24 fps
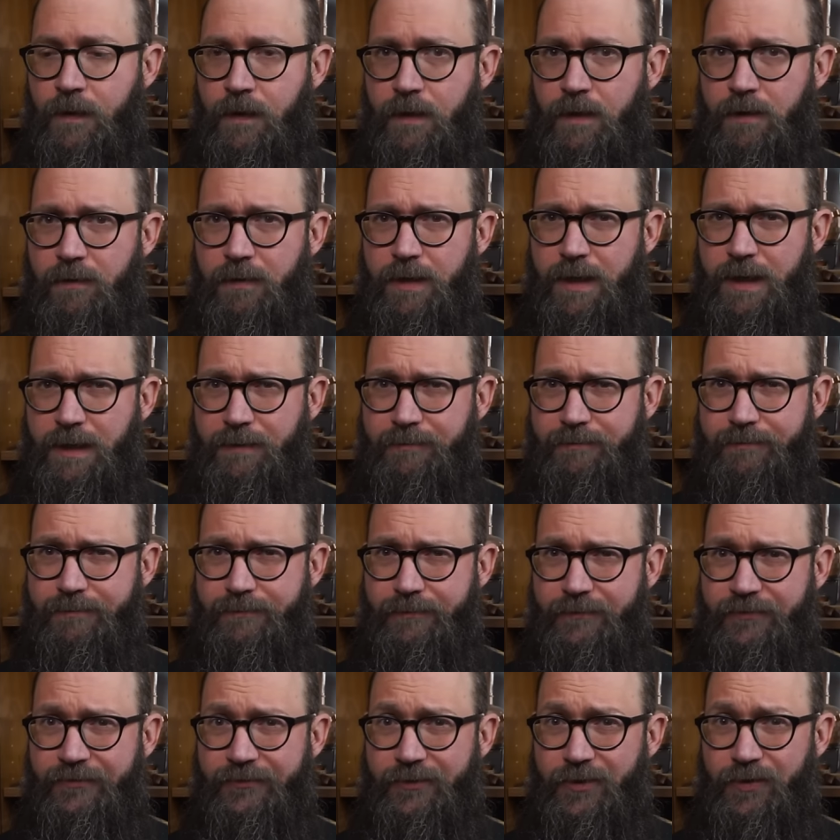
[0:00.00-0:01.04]
All right,
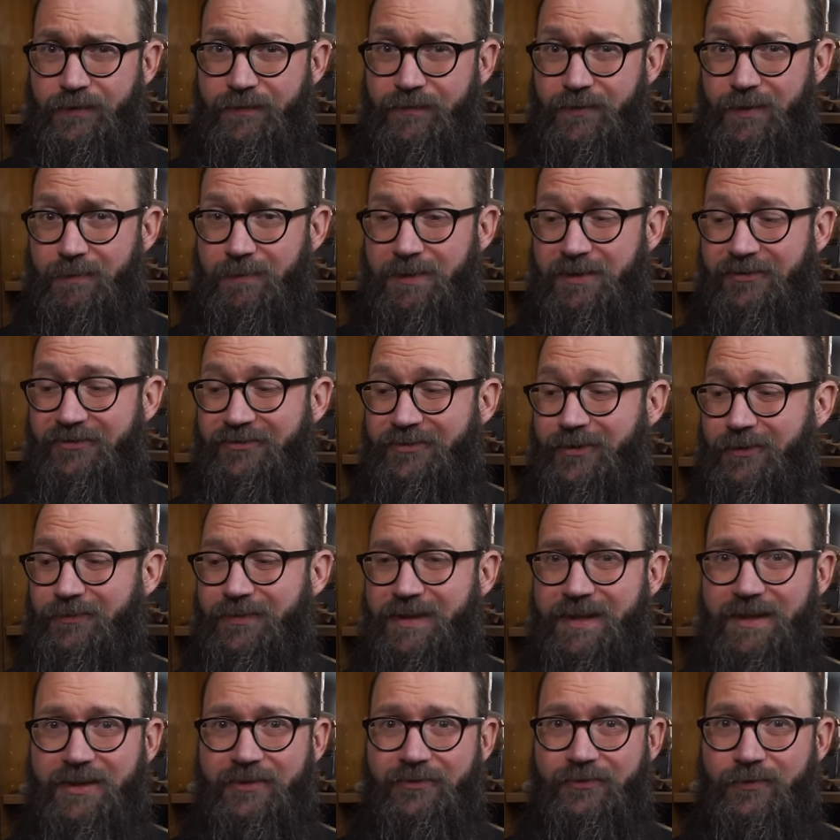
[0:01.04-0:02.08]
so from
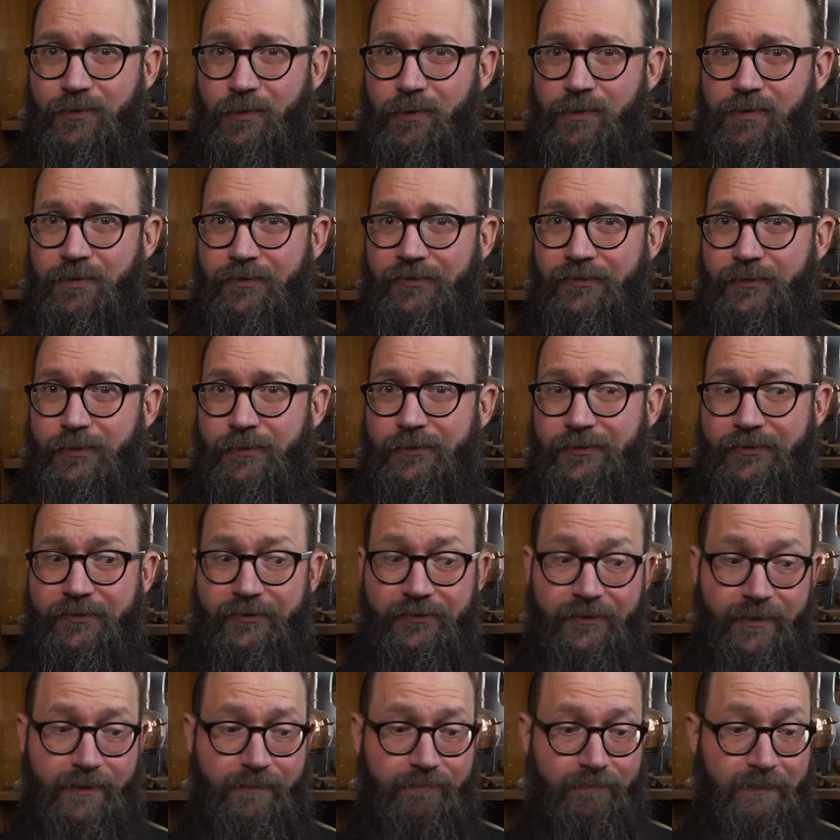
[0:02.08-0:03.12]
consulting historical
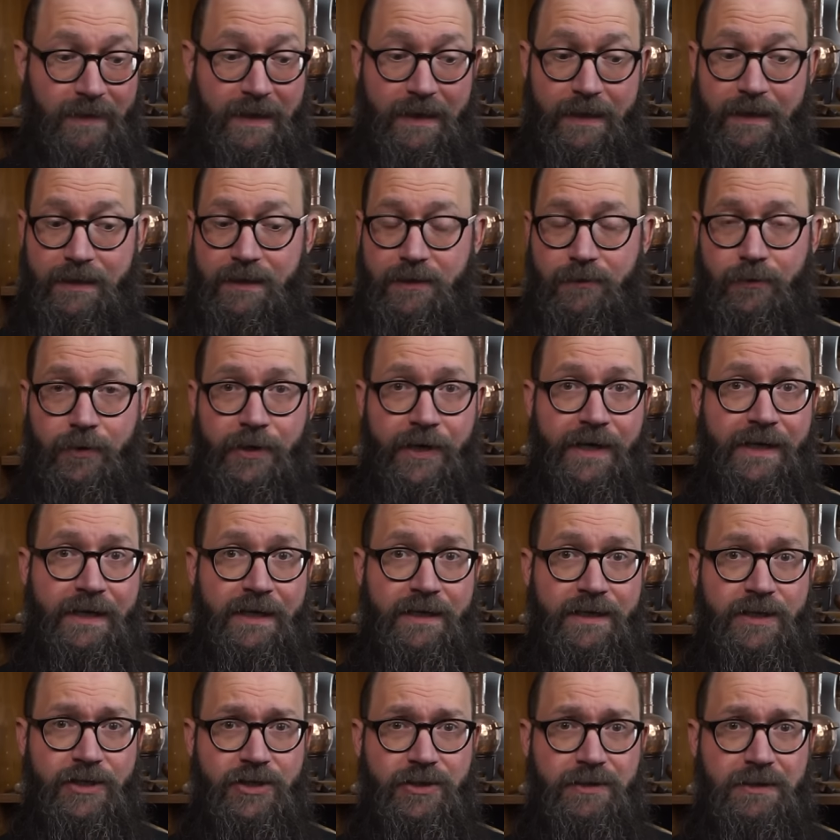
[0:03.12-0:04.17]
sources and antiquarian
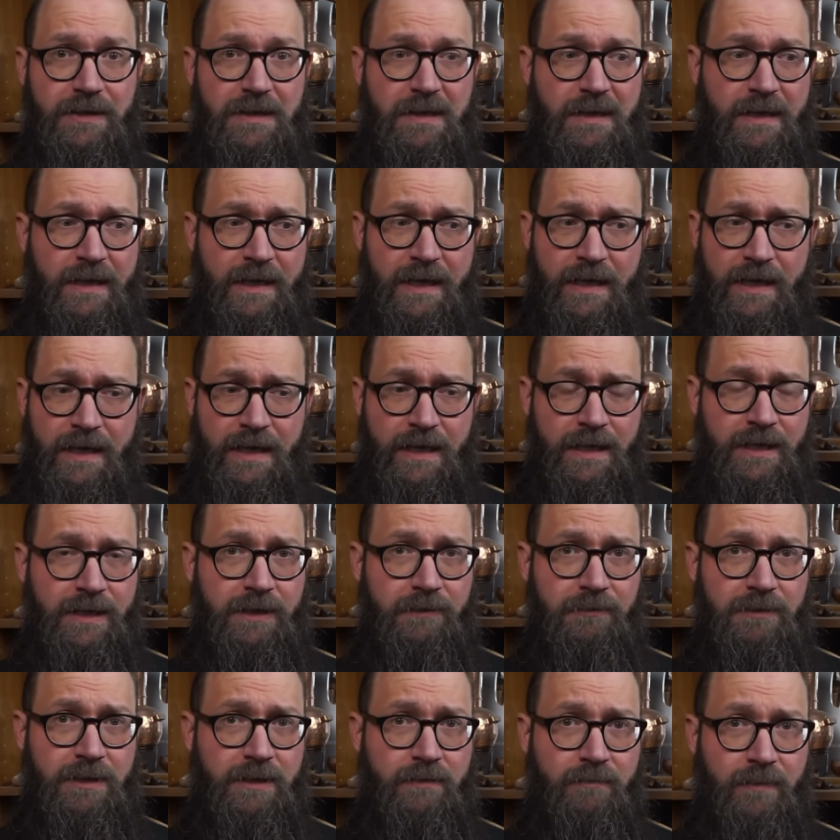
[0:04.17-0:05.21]
editions,
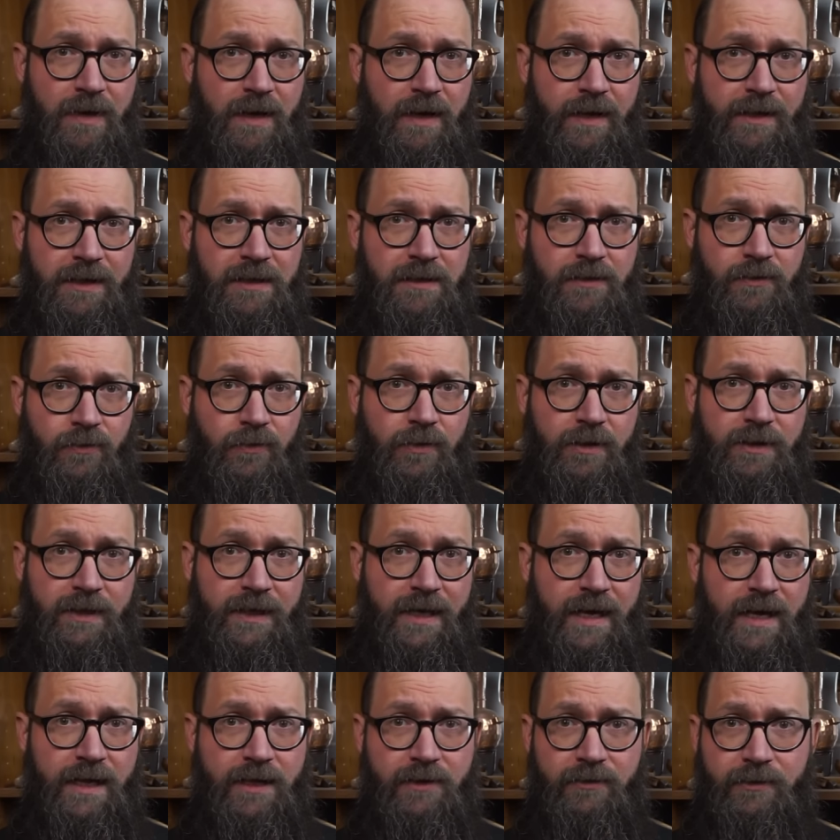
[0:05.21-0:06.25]
using my
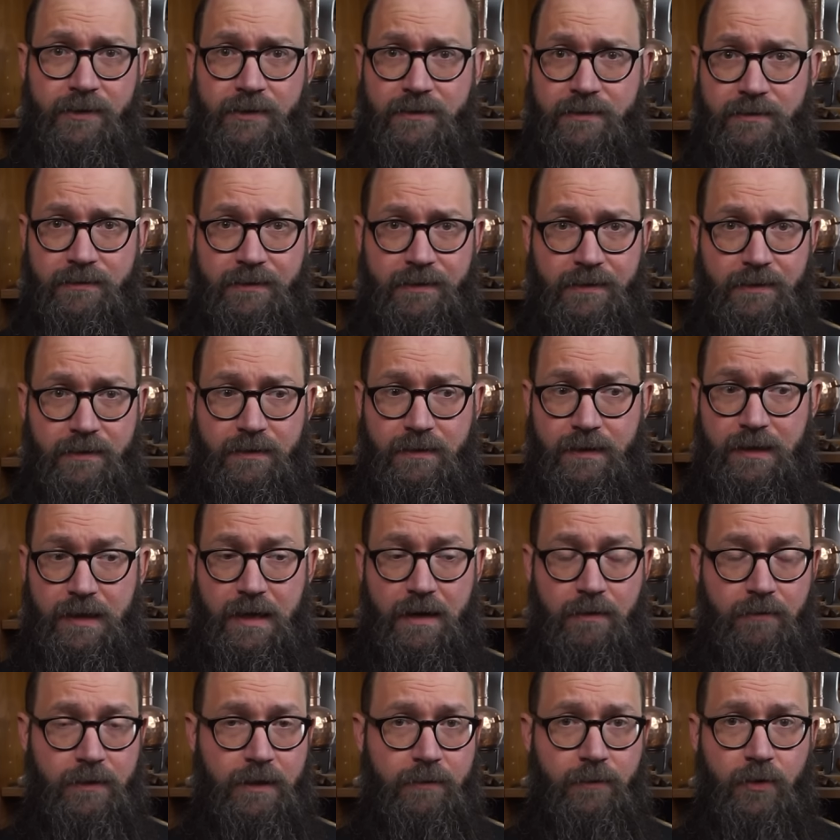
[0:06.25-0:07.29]
historically accurate
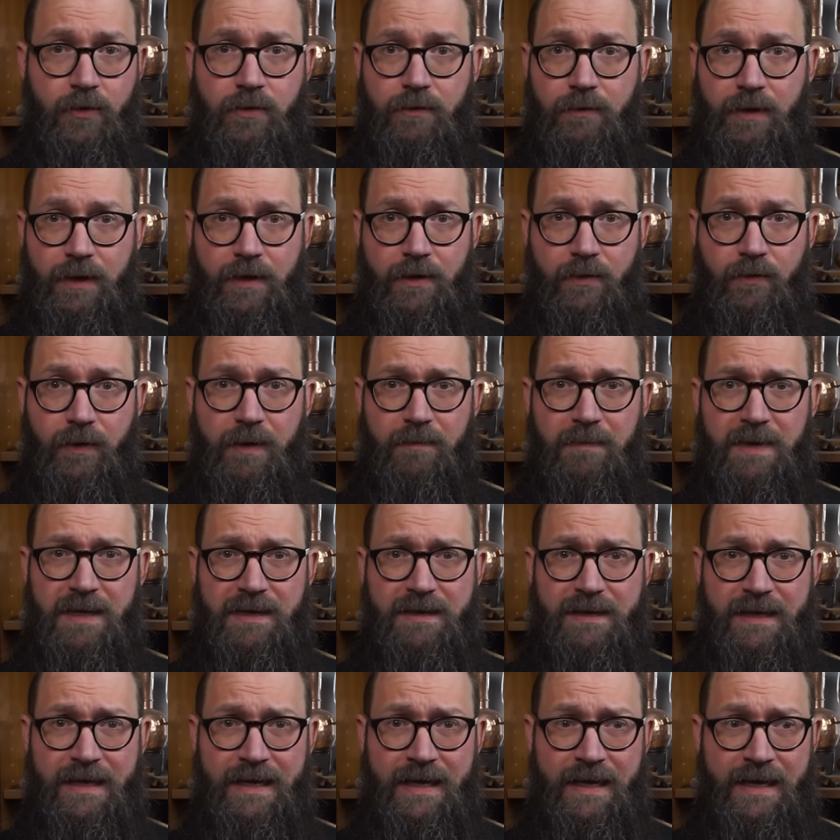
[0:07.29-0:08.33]
uh, alchemical
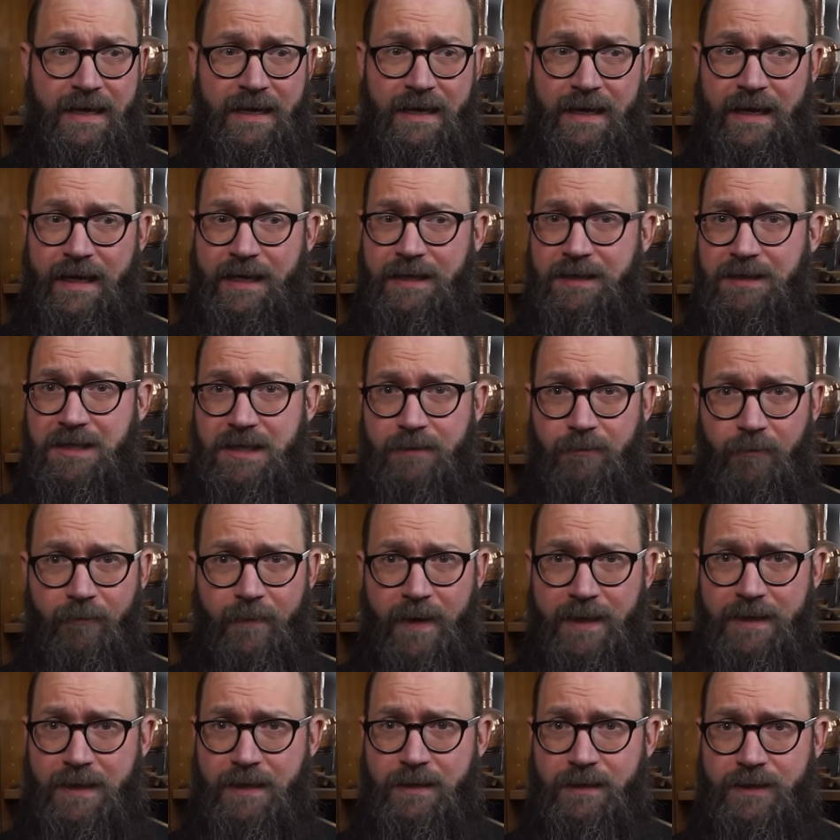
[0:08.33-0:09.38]
equipment, and some of
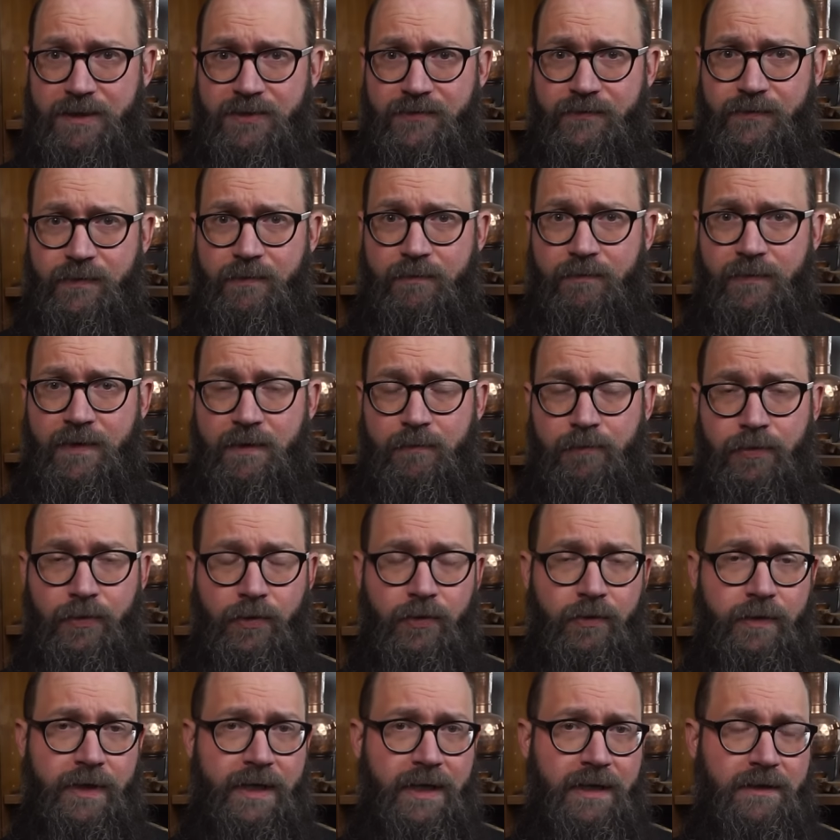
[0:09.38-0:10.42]
my knowledge from the
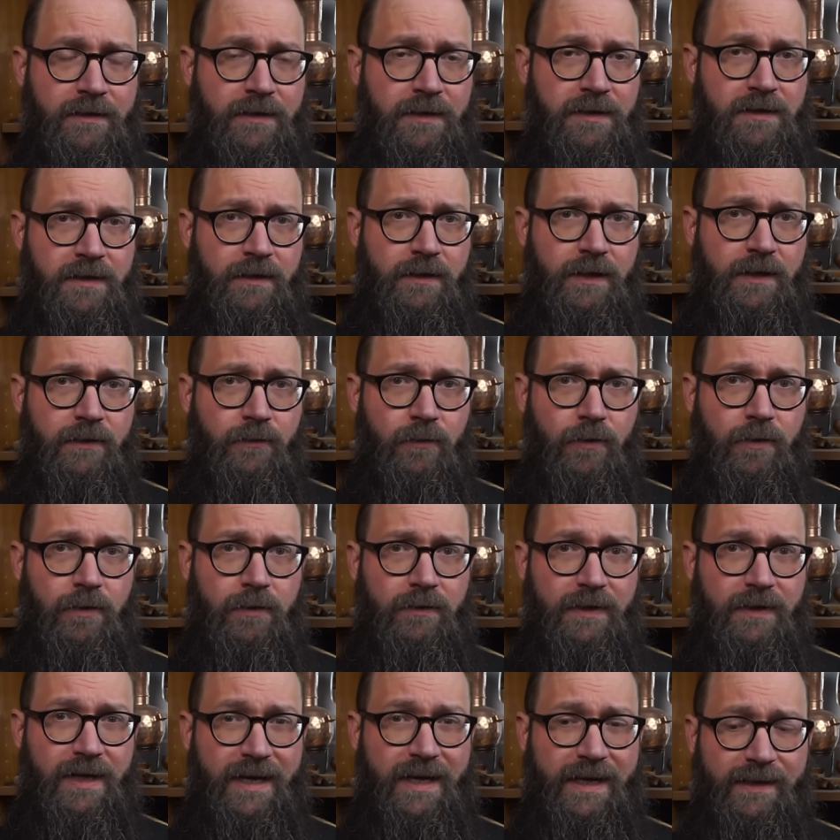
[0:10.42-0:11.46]
brewing and distilling
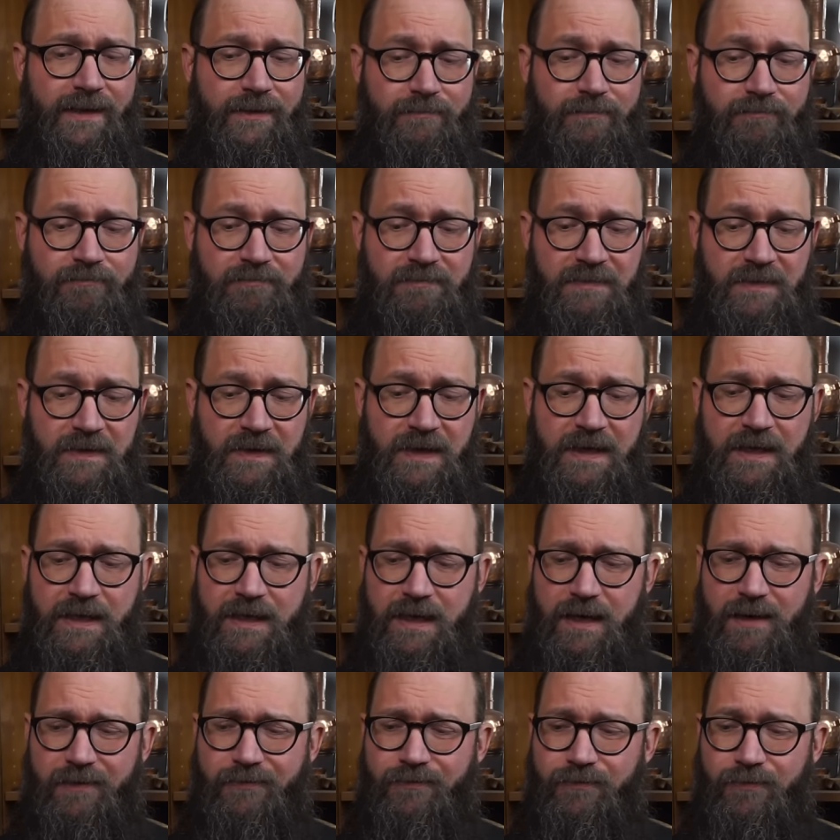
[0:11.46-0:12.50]
world, I think
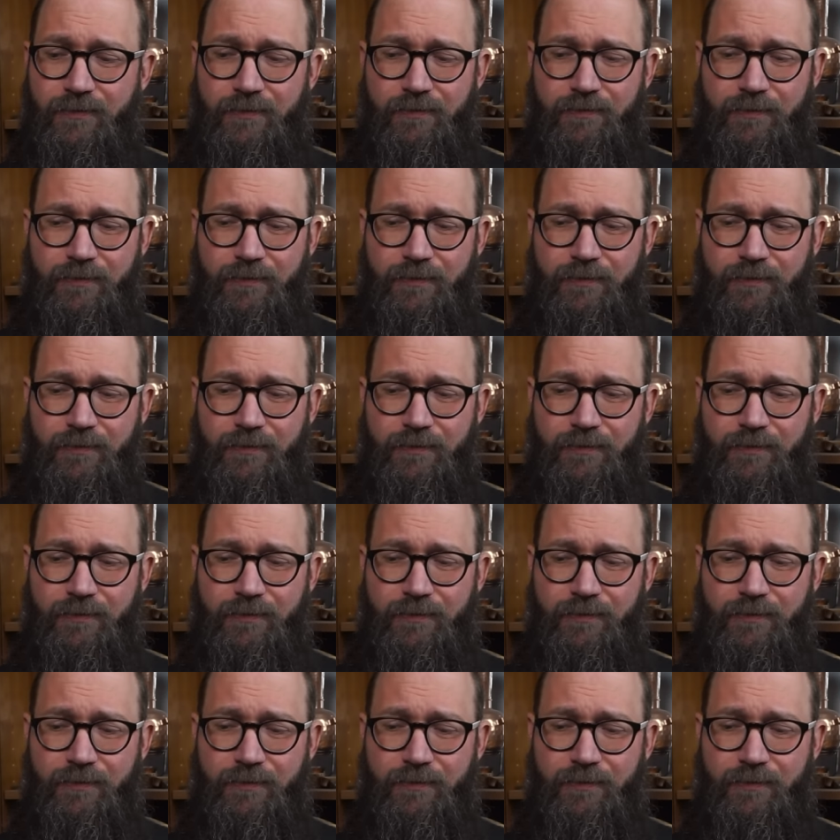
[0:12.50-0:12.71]
I've